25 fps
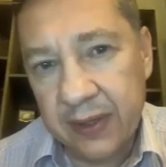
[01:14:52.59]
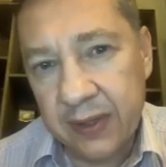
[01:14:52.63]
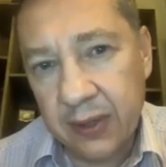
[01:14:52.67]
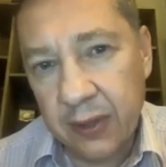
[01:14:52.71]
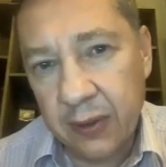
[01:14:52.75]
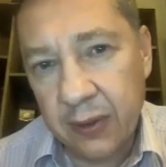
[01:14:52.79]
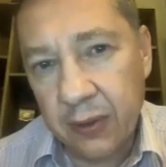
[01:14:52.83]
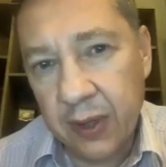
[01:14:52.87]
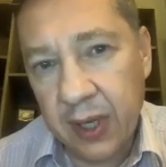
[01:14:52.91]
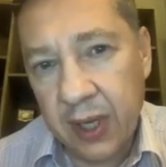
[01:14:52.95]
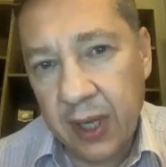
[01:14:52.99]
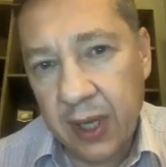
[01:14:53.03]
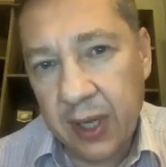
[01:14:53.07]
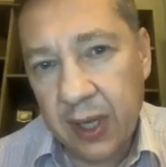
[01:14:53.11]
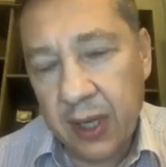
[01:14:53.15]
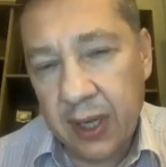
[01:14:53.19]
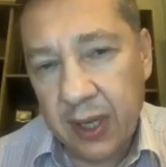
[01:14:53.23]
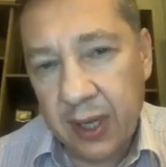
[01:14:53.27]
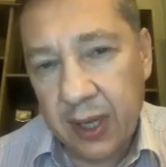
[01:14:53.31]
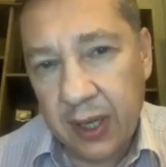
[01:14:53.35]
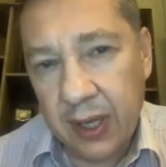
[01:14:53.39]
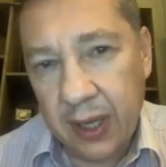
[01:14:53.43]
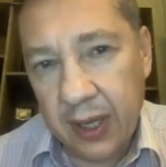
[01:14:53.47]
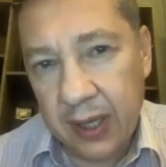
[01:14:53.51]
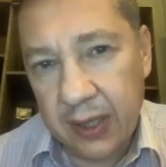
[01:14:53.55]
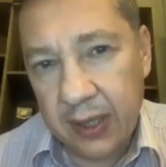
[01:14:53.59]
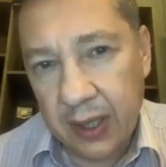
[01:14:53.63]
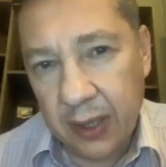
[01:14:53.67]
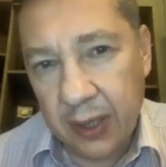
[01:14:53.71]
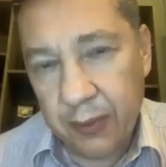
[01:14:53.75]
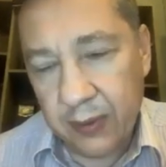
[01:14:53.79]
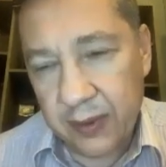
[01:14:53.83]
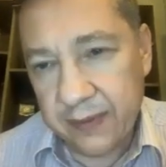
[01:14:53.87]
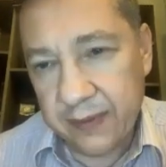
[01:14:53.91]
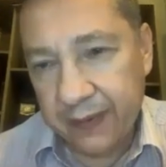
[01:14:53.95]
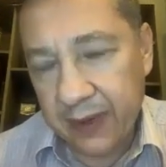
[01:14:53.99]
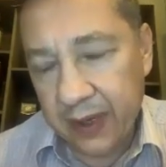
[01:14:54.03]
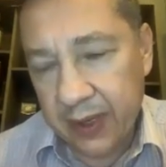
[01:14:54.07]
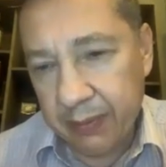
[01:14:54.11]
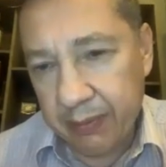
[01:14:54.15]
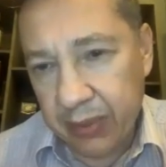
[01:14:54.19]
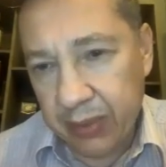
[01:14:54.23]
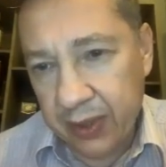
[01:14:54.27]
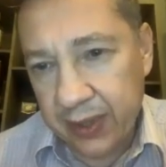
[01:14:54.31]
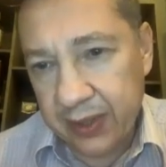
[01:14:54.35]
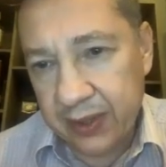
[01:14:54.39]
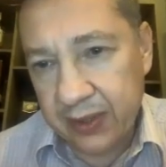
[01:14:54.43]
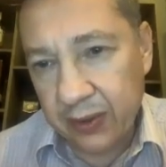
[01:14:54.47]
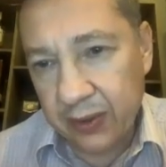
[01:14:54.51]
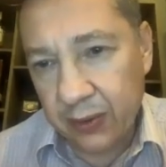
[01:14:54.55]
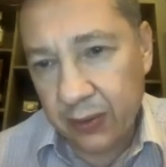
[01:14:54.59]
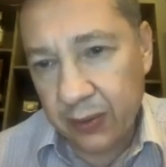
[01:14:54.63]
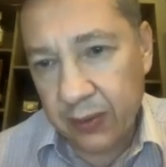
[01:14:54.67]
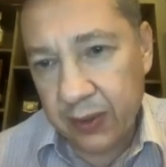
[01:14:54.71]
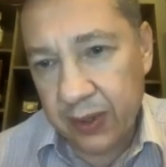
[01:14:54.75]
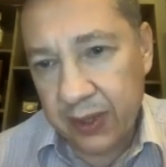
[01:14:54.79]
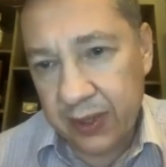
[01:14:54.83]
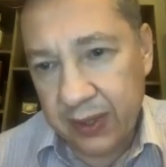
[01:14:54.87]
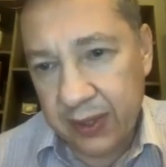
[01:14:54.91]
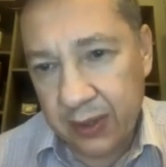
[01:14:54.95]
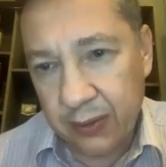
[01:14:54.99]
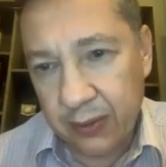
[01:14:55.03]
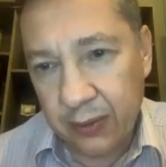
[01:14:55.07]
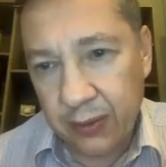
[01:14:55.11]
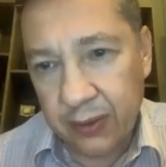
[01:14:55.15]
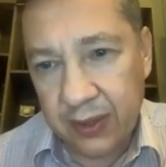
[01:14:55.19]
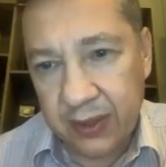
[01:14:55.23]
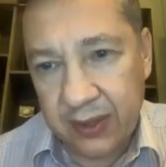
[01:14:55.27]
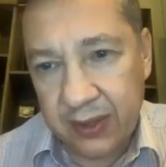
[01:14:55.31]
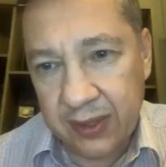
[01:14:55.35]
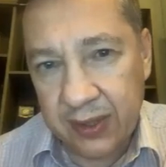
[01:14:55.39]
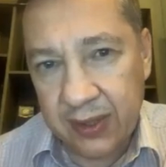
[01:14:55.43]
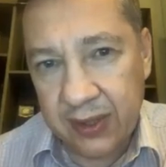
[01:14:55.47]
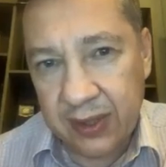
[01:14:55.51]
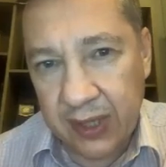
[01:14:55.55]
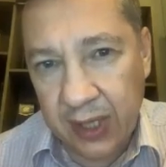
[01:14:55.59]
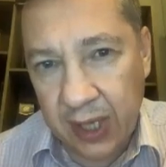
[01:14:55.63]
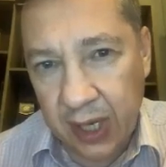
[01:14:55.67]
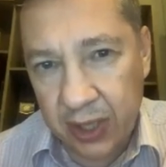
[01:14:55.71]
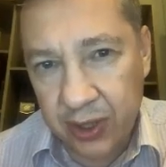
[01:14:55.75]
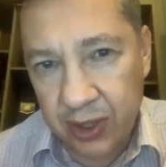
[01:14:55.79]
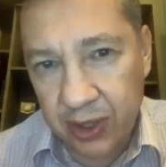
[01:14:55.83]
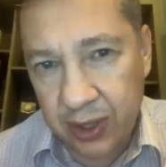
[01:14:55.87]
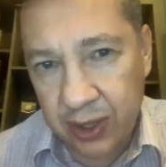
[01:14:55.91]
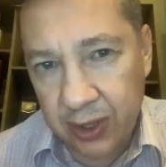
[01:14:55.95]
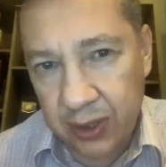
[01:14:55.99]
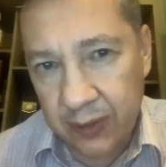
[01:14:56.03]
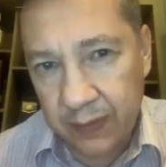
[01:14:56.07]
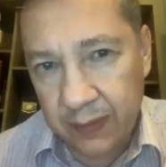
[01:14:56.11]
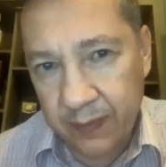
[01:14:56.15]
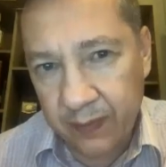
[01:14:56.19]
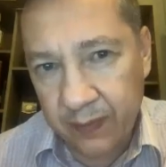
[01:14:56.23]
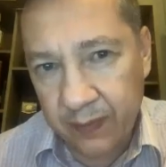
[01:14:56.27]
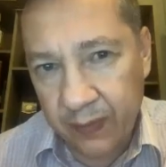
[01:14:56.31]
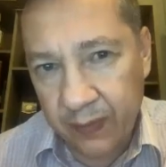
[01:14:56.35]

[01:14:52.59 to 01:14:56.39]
So, and I was very pleased to listen to this discussion,